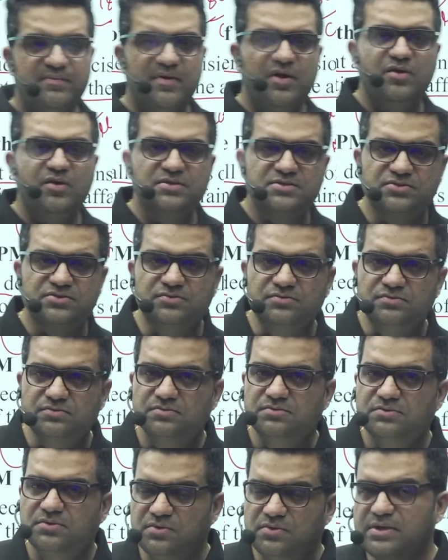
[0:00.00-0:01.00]
also.
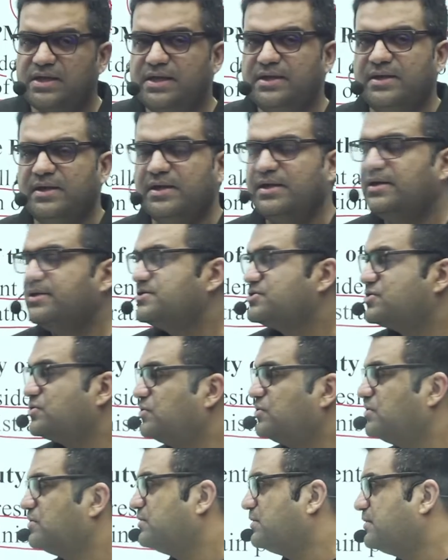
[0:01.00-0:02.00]
Okay, so
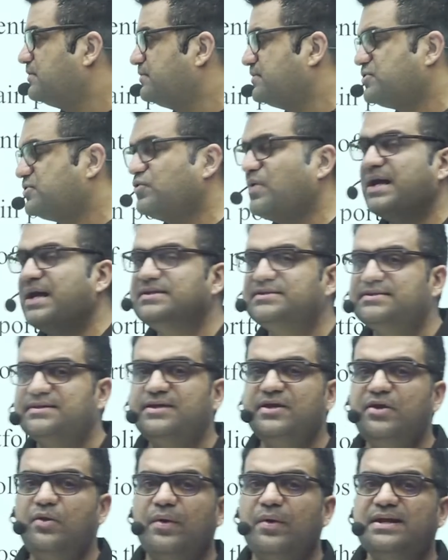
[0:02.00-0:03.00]
to answer the
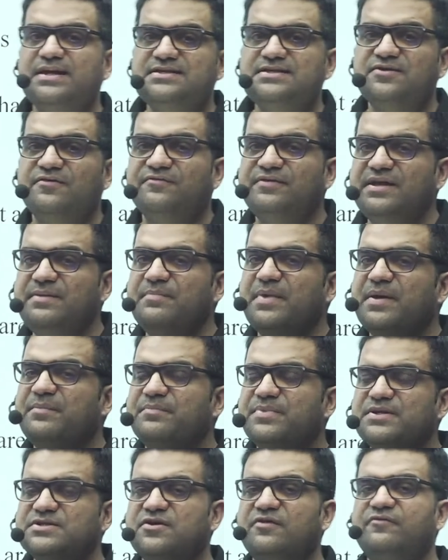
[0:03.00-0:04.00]
queries of the members
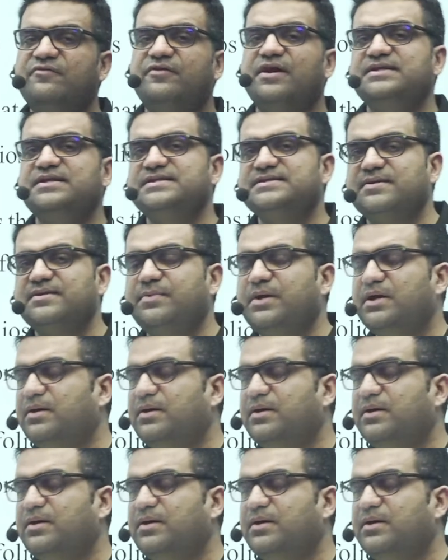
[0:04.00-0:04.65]
of Rajya Sabha.